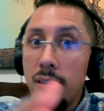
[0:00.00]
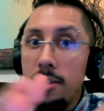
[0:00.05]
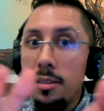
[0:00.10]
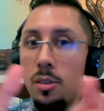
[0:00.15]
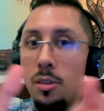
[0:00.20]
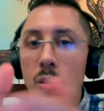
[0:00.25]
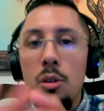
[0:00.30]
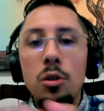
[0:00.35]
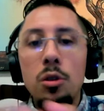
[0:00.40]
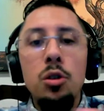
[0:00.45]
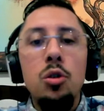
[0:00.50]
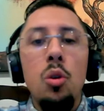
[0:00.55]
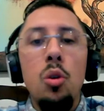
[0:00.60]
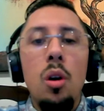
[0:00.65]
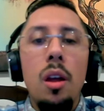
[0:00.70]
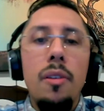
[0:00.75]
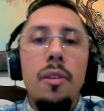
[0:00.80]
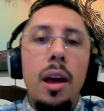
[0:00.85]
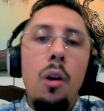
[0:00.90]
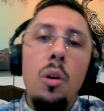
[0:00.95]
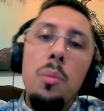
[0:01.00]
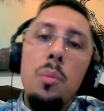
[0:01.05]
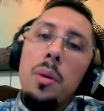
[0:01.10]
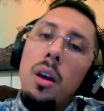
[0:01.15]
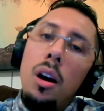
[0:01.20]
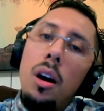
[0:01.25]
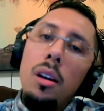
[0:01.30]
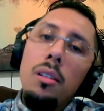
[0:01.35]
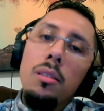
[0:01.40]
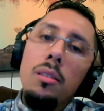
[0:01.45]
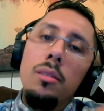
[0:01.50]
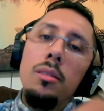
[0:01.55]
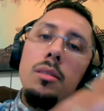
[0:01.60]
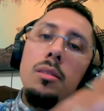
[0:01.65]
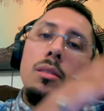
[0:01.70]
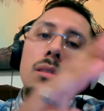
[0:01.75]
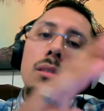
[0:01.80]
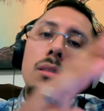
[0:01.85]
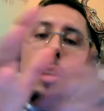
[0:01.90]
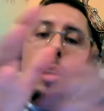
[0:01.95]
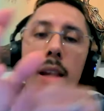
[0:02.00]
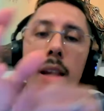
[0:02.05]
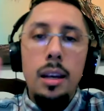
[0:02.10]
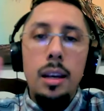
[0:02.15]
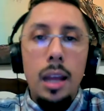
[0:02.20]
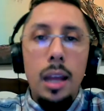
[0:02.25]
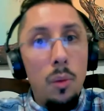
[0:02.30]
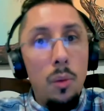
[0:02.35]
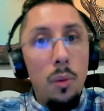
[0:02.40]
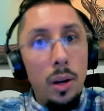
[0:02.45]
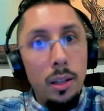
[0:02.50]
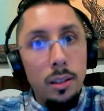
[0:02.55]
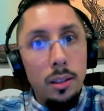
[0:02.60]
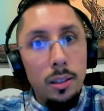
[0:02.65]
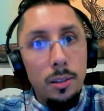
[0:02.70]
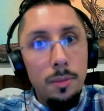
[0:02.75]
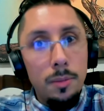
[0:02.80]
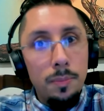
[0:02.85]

You tell the story of how it began and how it ended.